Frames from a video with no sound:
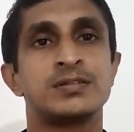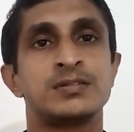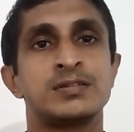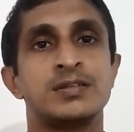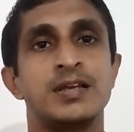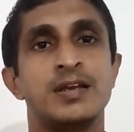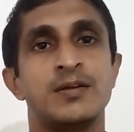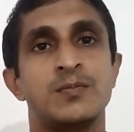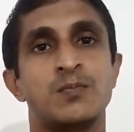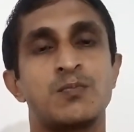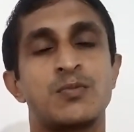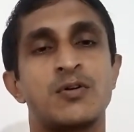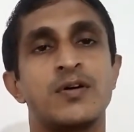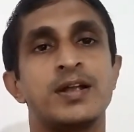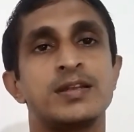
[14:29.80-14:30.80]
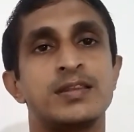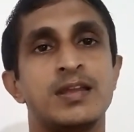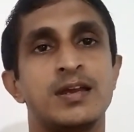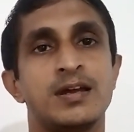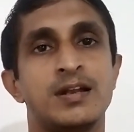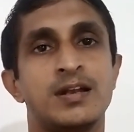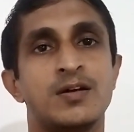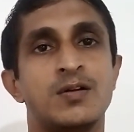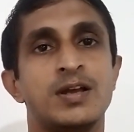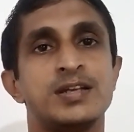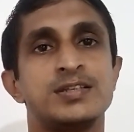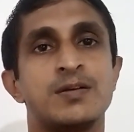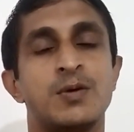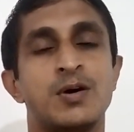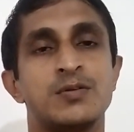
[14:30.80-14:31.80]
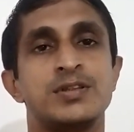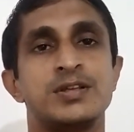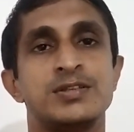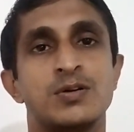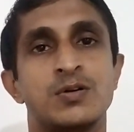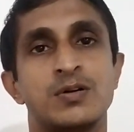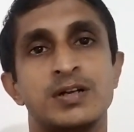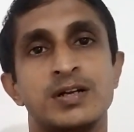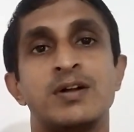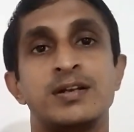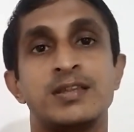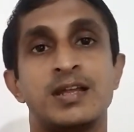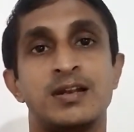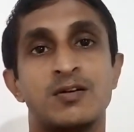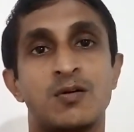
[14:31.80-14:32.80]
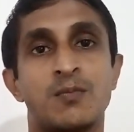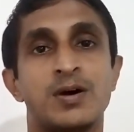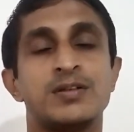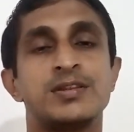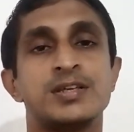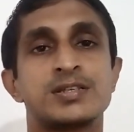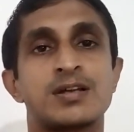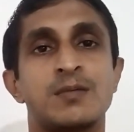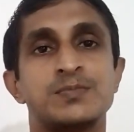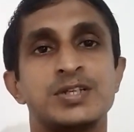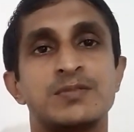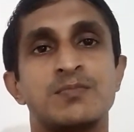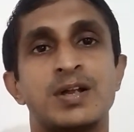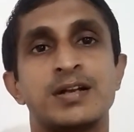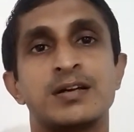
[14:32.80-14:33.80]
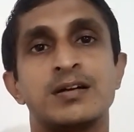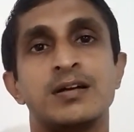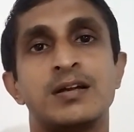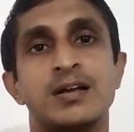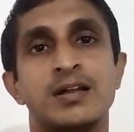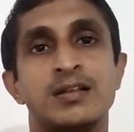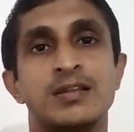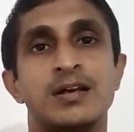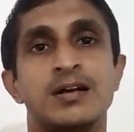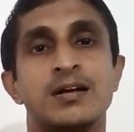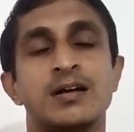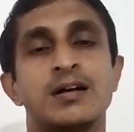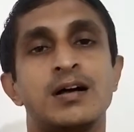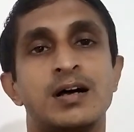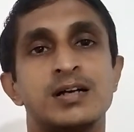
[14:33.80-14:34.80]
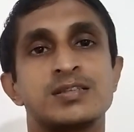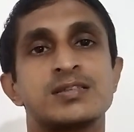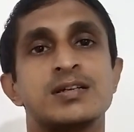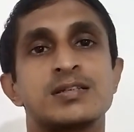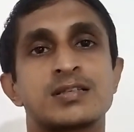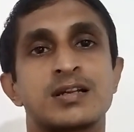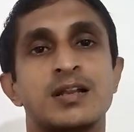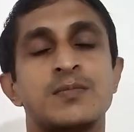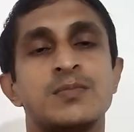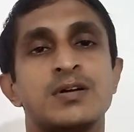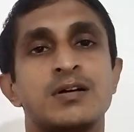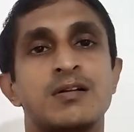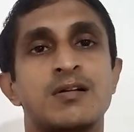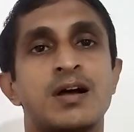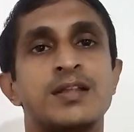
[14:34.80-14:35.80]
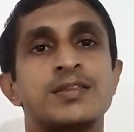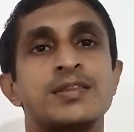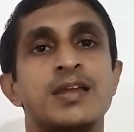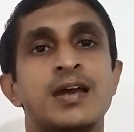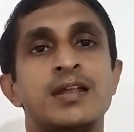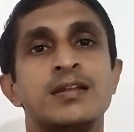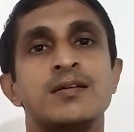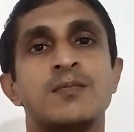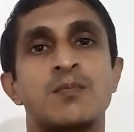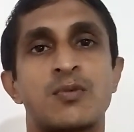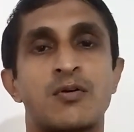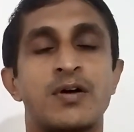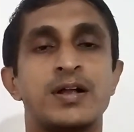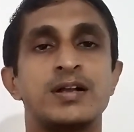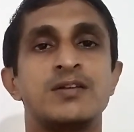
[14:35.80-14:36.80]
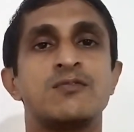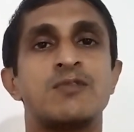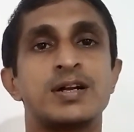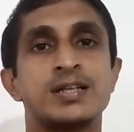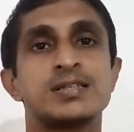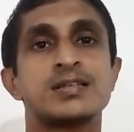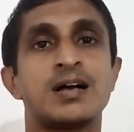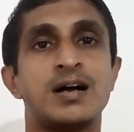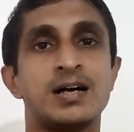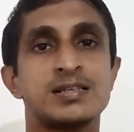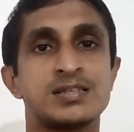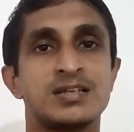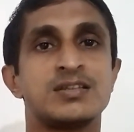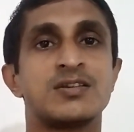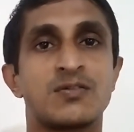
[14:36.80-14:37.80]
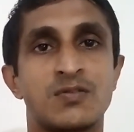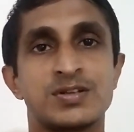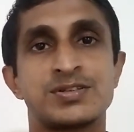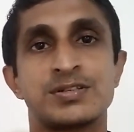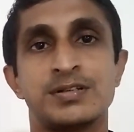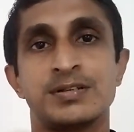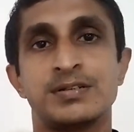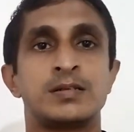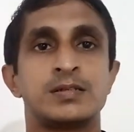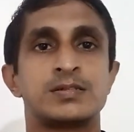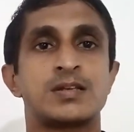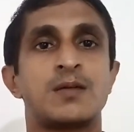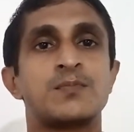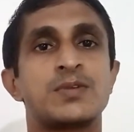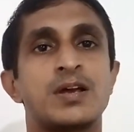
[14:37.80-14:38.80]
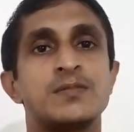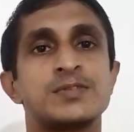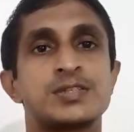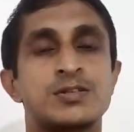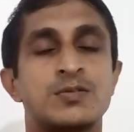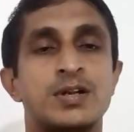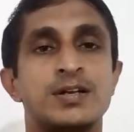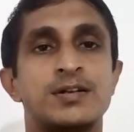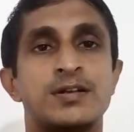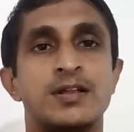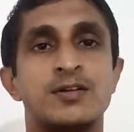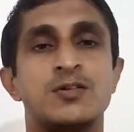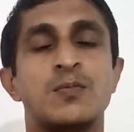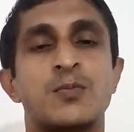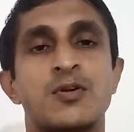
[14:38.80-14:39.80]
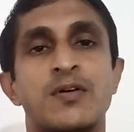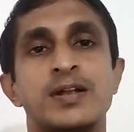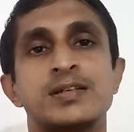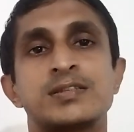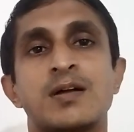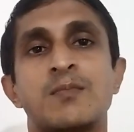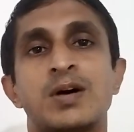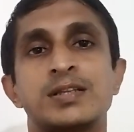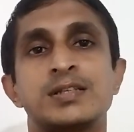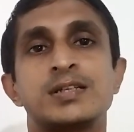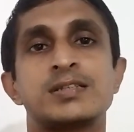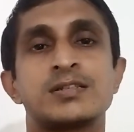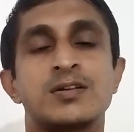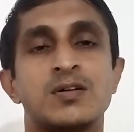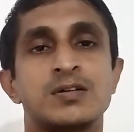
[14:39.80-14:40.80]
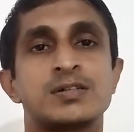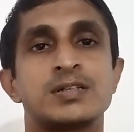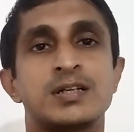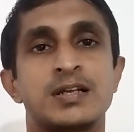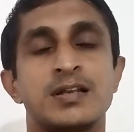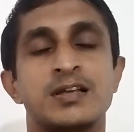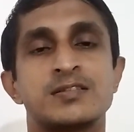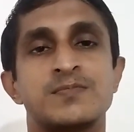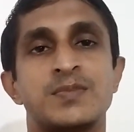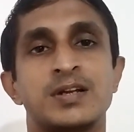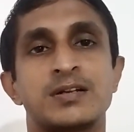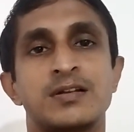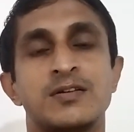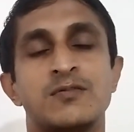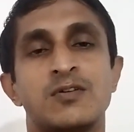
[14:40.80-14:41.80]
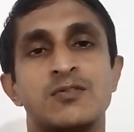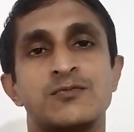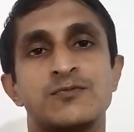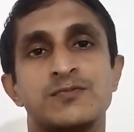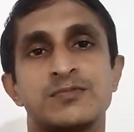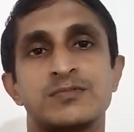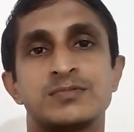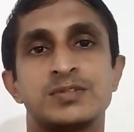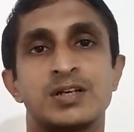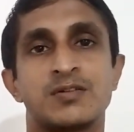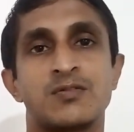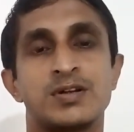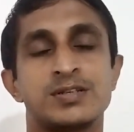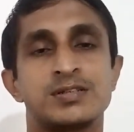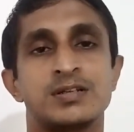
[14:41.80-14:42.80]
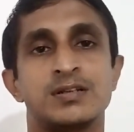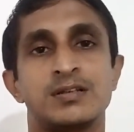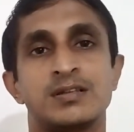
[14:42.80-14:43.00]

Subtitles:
They provide their knowledge about the genre, what they know about the subject matter in the answer script, rather than providing what is asked in the question. Sometimes students tend to provide some others note irrespective of the question.